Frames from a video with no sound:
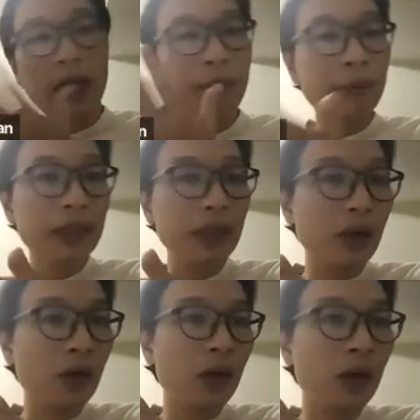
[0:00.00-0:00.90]
I mean,
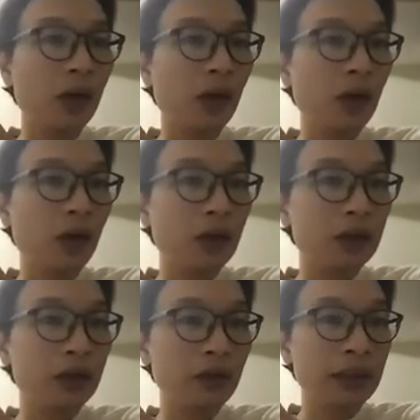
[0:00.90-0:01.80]
or
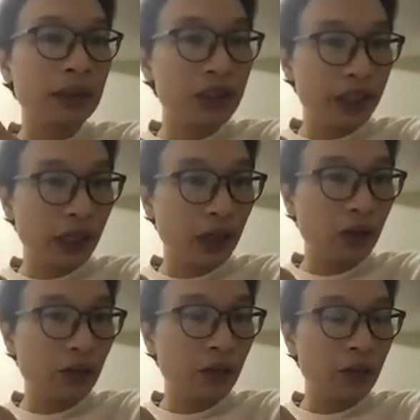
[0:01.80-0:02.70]
you know, in
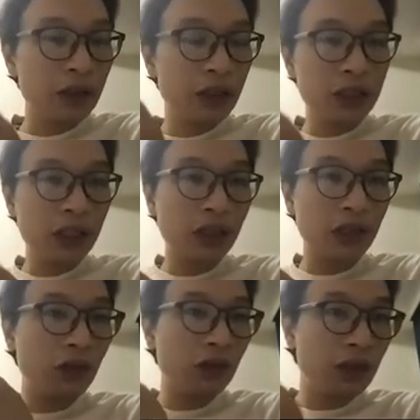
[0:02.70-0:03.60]
general, for the
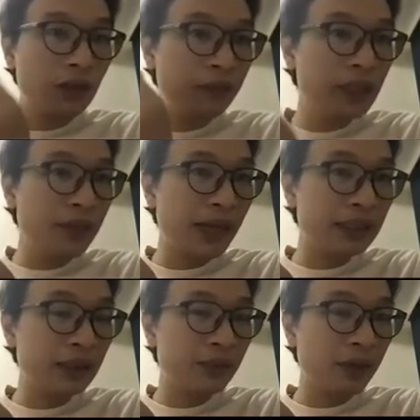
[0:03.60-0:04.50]
general
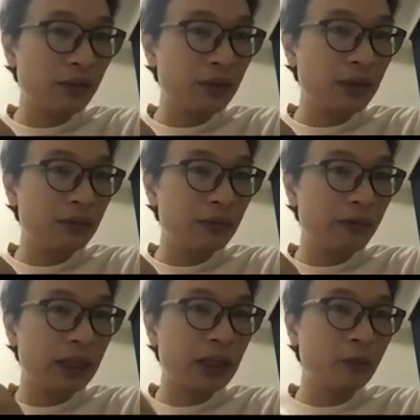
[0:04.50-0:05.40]
minimizing problem,
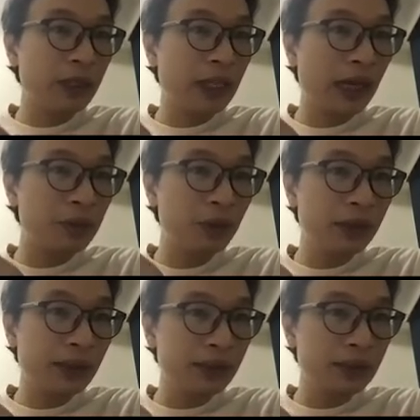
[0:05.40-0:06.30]
whether we have
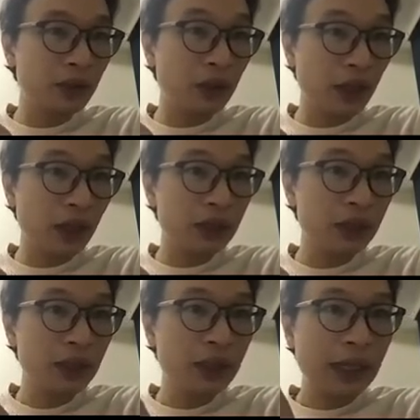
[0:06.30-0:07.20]
uniqueness or not,
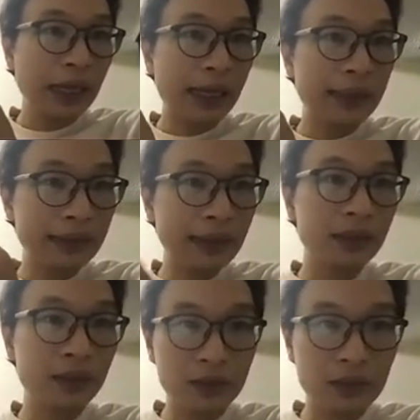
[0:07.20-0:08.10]
and
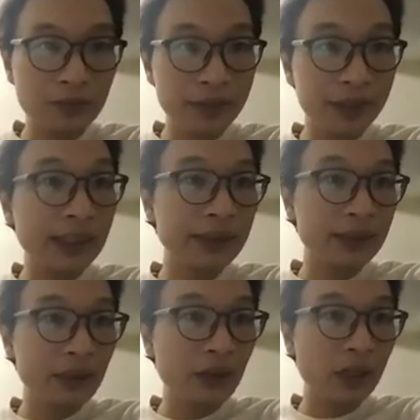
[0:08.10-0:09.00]
that's
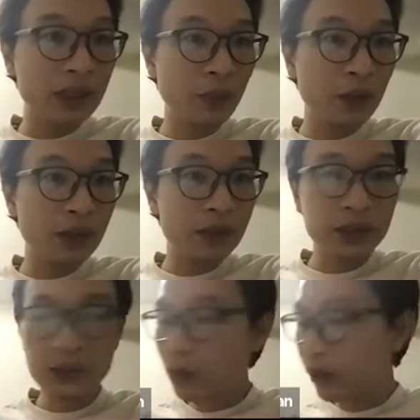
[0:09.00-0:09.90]
precisely corresponding to
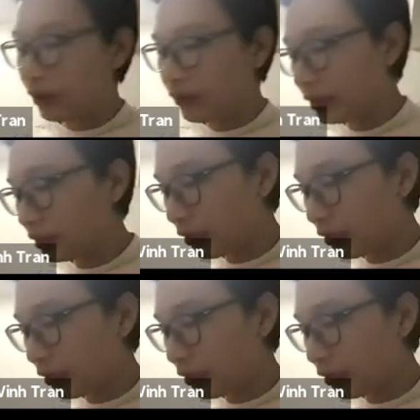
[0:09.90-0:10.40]
this point, right?